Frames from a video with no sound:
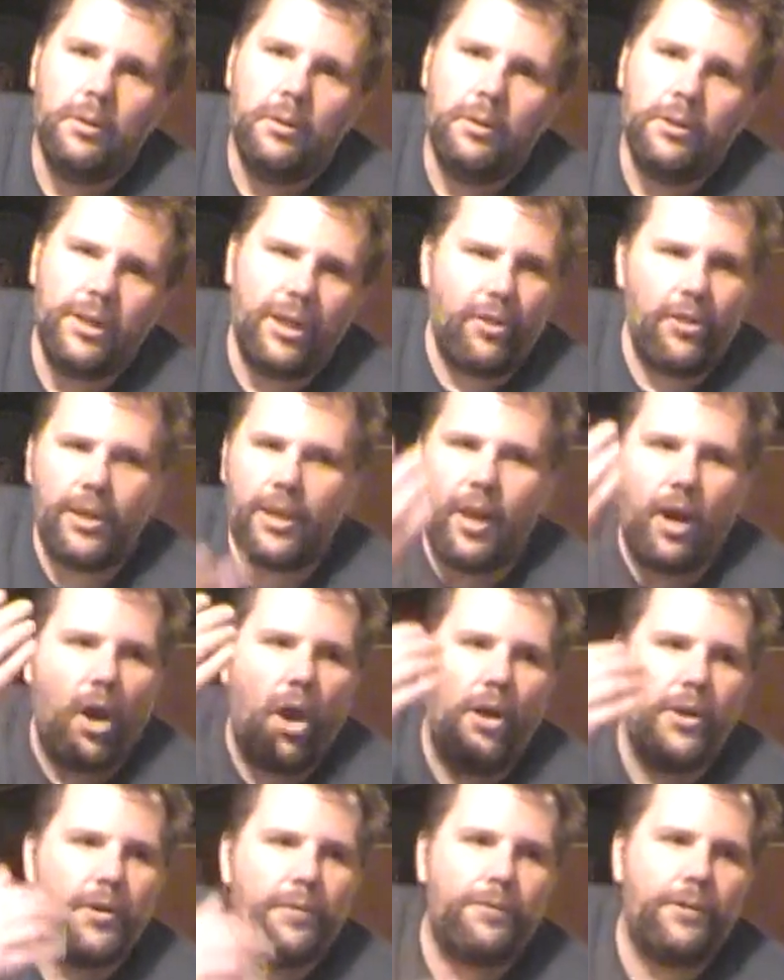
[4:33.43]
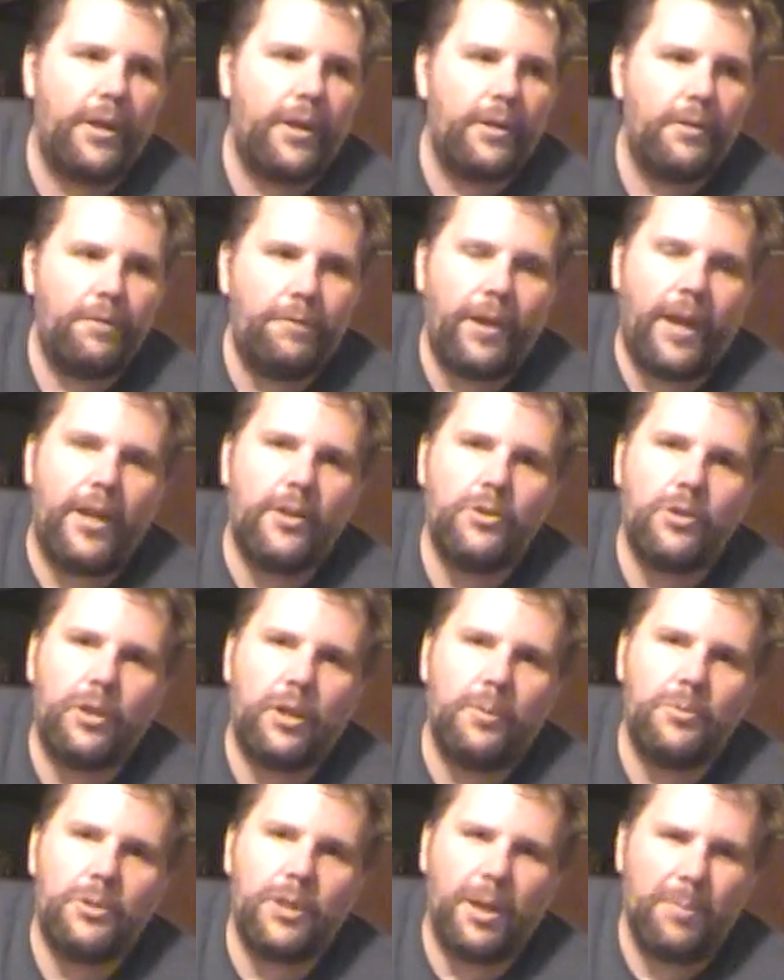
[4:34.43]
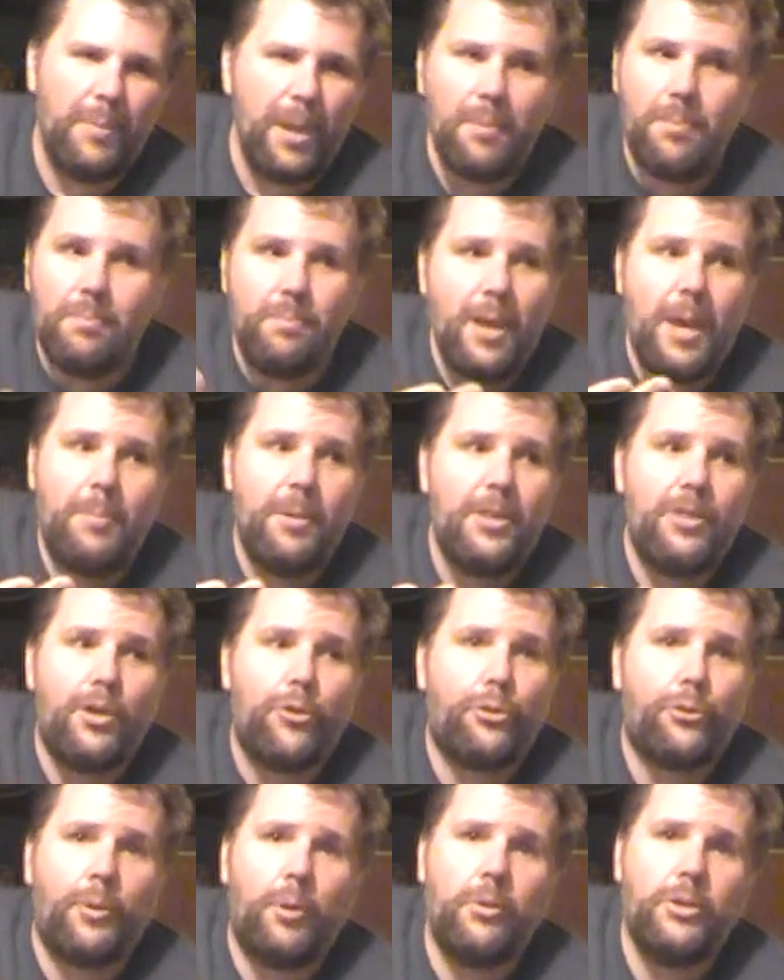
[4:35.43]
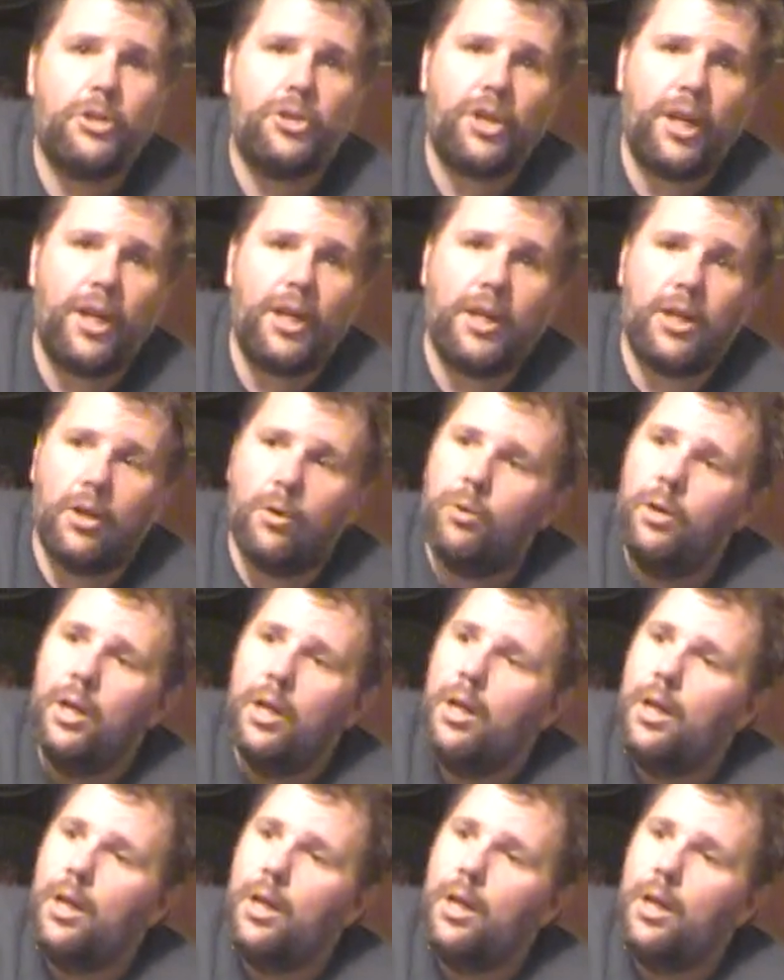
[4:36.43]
Yelling at all your fucking fans who come see you. Maybe they're throwing shit at you.